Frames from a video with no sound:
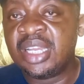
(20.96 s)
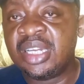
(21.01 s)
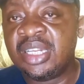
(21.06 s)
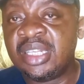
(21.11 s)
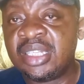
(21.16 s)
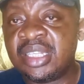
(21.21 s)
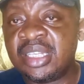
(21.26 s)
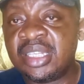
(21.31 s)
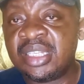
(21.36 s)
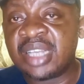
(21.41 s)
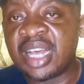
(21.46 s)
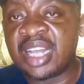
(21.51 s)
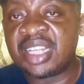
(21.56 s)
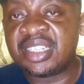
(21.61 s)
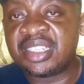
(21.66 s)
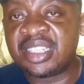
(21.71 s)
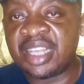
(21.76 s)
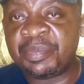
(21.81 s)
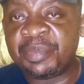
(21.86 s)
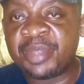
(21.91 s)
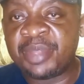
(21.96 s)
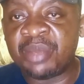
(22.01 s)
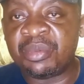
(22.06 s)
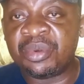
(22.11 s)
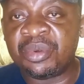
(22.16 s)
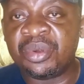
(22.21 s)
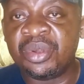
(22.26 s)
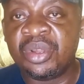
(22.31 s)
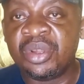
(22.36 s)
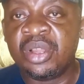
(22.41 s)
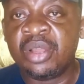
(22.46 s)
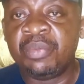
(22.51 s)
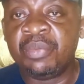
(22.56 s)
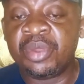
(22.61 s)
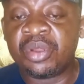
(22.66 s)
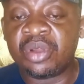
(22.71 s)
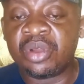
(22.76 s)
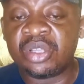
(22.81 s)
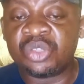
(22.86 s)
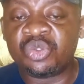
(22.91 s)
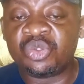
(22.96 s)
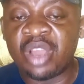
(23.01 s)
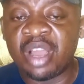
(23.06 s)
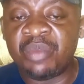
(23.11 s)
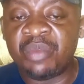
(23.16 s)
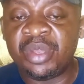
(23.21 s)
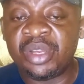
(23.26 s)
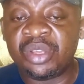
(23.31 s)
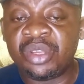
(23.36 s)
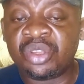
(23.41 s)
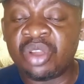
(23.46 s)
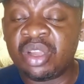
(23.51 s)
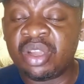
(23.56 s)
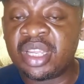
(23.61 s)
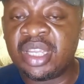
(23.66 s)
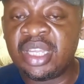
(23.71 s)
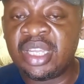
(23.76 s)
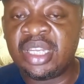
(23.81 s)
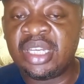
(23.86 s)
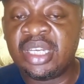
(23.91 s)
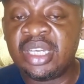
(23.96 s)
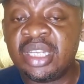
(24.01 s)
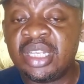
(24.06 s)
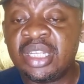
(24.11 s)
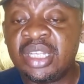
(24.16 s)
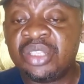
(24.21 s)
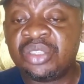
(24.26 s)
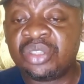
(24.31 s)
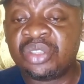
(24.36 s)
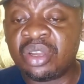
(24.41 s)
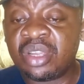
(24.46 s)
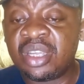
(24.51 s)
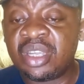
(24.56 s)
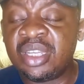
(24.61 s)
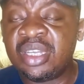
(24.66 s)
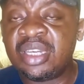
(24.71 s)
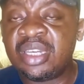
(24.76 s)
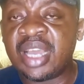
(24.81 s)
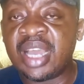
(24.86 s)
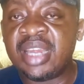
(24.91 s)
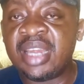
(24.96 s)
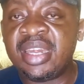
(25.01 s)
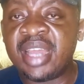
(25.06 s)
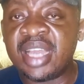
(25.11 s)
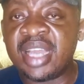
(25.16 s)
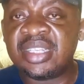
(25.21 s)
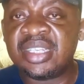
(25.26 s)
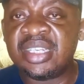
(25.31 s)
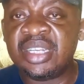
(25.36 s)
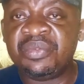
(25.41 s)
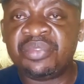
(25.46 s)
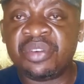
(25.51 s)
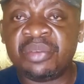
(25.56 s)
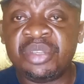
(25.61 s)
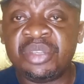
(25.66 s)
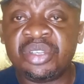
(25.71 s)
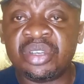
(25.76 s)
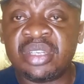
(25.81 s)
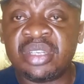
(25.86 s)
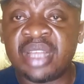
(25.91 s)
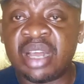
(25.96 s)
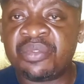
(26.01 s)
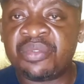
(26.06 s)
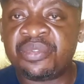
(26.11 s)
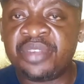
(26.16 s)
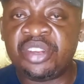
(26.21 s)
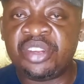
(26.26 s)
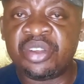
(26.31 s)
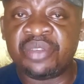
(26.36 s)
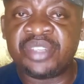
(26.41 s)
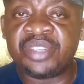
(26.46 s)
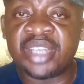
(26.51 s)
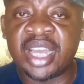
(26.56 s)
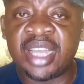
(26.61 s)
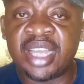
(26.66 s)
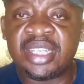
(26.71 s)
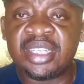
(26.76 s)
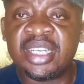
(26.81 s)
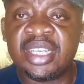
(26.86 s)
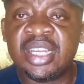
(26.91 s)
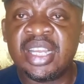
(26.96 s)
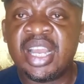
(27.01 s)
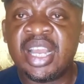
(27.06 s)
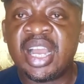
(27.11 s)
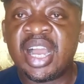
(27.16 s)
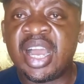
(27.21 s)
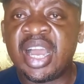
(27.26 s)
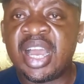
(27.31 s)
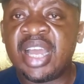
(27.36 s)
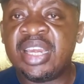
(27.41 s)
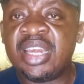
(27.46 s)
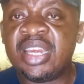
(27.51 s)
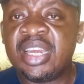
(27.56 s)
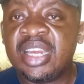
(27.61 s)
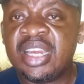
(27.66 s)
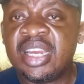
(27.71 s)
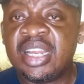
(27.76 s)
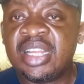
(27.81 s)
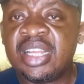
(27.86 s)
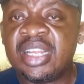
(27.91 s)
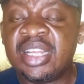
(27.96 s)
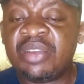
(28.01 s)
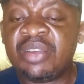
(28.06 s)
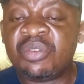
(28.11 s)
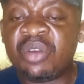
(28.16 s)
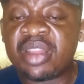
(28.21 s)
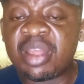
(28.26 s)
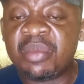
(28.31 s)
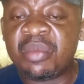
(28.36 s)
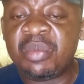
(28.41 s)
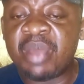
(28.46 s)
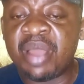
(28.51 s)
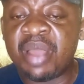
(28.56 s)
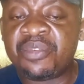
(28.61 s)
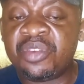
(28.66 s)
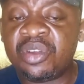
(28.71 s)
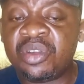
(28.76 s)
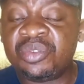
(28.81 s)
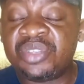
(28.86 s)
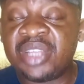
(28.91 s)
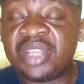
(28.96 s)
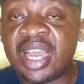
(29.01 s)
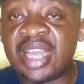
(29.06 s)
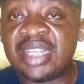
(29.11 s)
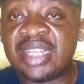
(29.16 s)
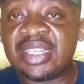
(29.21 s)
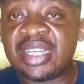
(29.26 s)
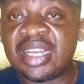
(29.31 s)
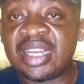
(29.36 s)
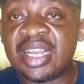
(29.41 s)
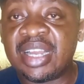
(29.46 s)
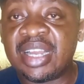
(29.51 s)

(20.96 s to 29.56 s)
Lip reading: this is acceptable because we have been talking and dashing information now free of charge. And what I mean by free of charge,